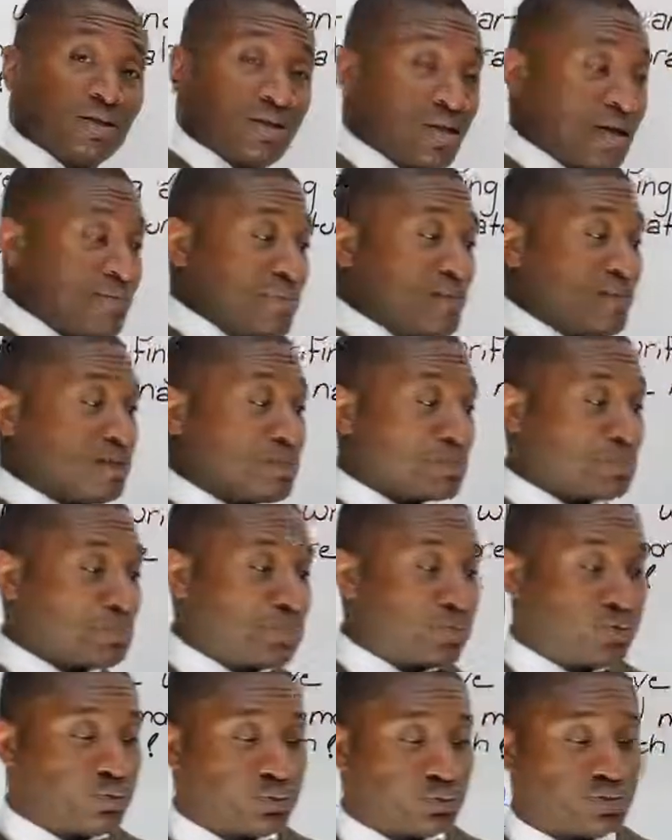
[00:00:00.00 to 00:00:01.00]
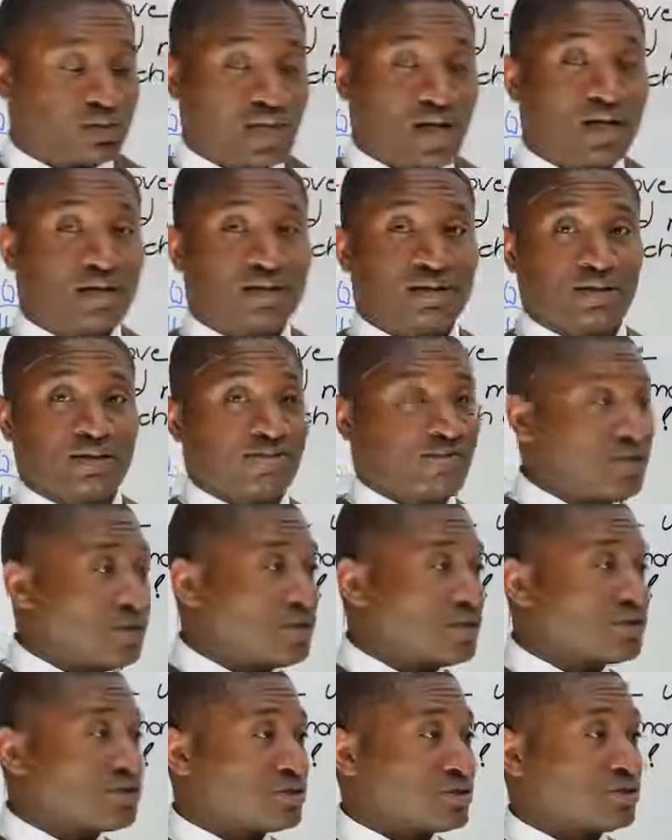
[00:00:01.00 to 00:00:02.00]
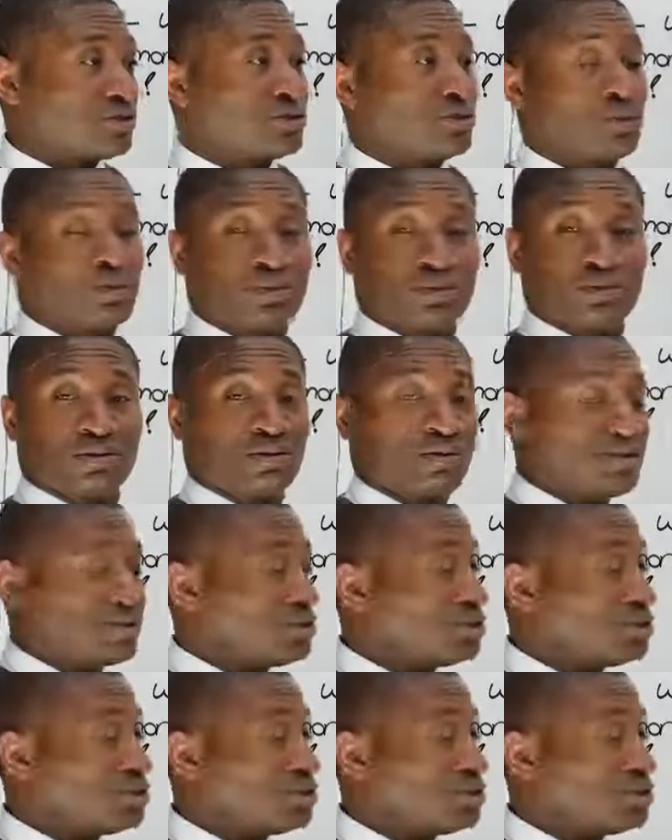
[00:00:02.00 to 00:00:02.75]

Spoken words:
That means poof, done, finished, total,